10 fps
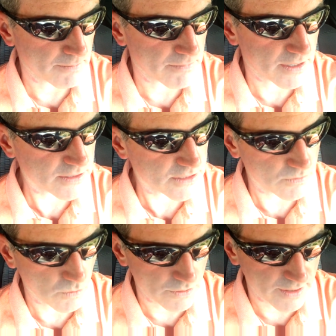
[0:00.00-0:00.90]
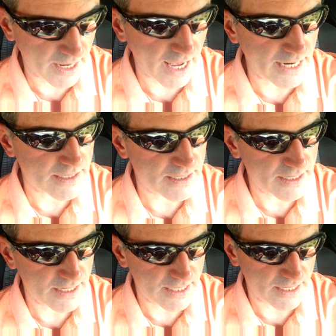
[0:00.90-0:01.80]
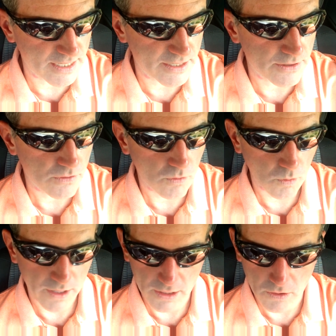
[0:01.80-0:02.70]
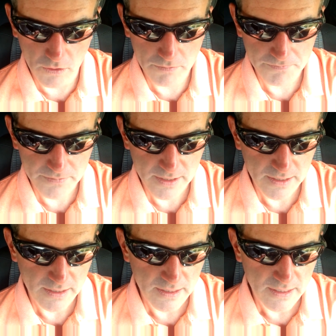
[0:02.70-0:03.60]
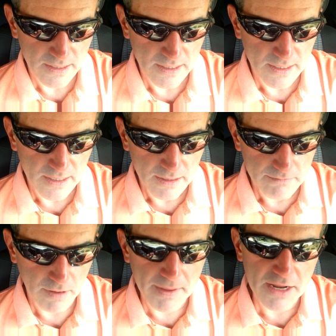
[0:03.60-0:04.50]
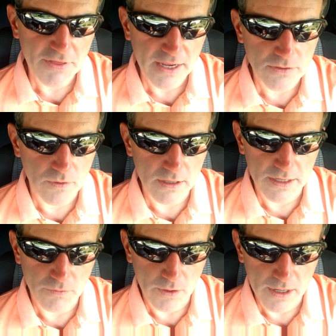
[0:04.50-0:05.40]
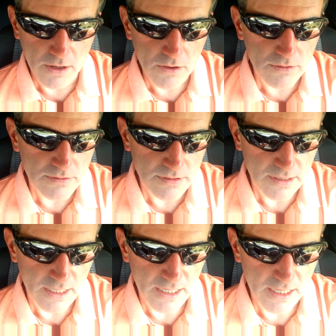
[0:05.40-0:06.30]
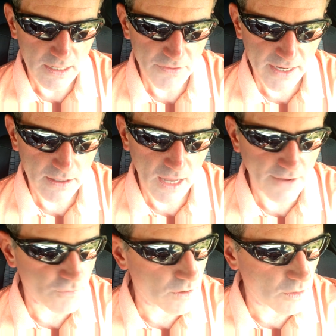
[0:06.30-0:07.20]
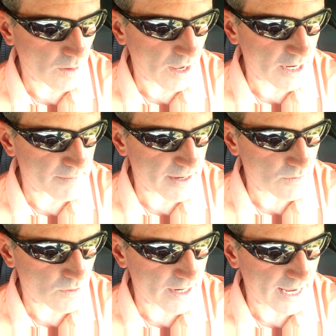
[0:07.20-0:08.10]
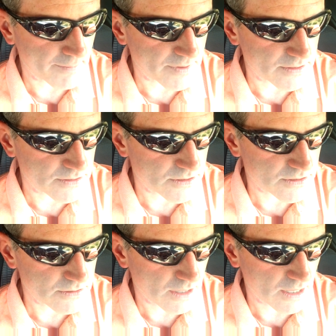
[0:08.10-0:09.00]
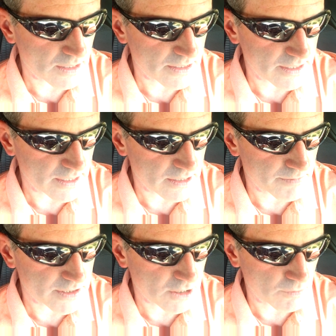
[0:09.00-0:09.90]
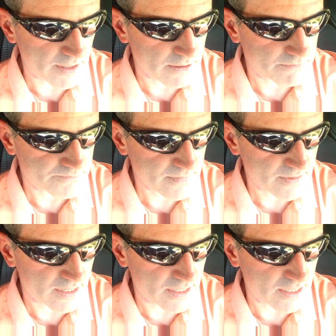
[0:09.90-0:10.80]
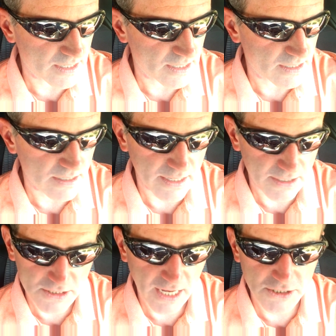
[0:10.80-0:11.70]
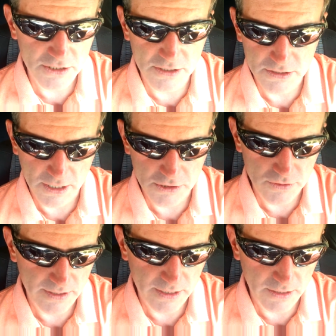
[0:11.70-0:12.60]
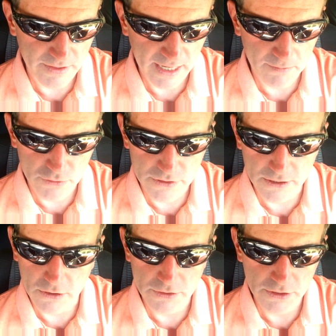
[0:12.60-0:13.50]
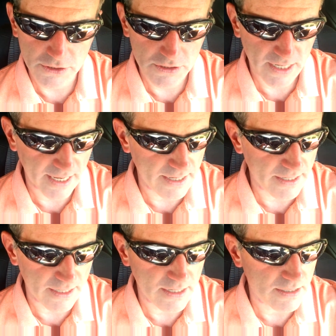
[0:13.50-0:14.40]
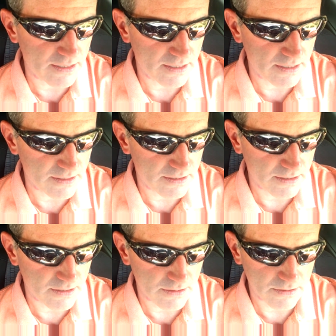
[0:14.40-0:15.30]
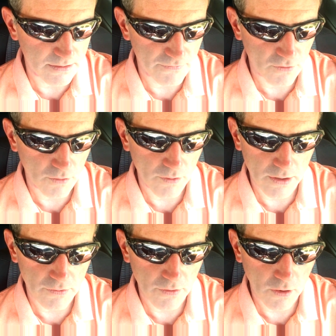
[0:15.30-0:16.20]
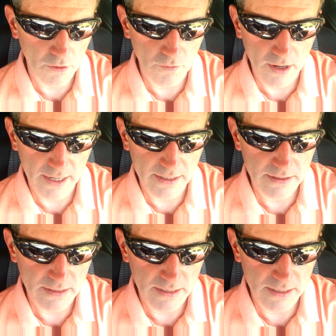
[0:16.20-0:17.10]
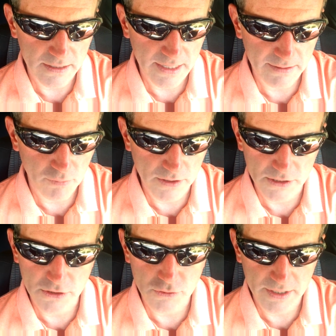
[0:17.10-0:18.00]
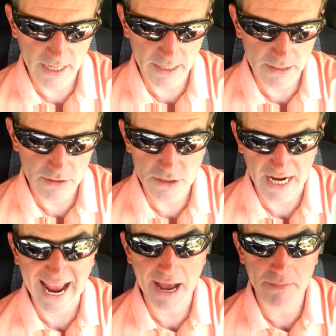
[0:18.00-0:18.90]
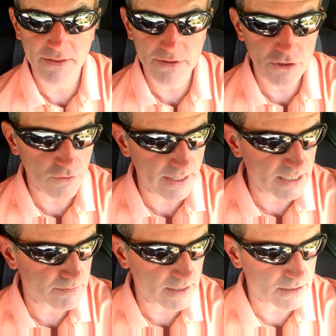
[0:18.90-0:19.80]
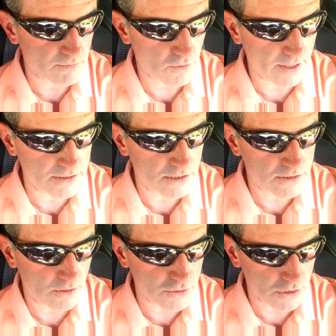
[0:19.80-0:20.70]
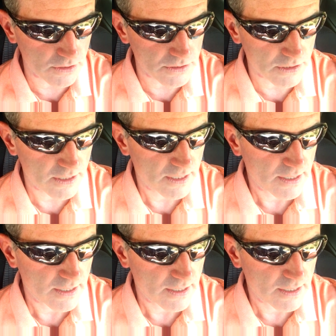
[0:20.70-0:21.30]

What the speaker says: because it will not end well. But many things will end well. Life will go on no matter what happens on the Potomac. And it's not just this country. Down in Brazil, you just had the front runner, the hard right presidential candidate, stabbed in the streets by some crazy socialist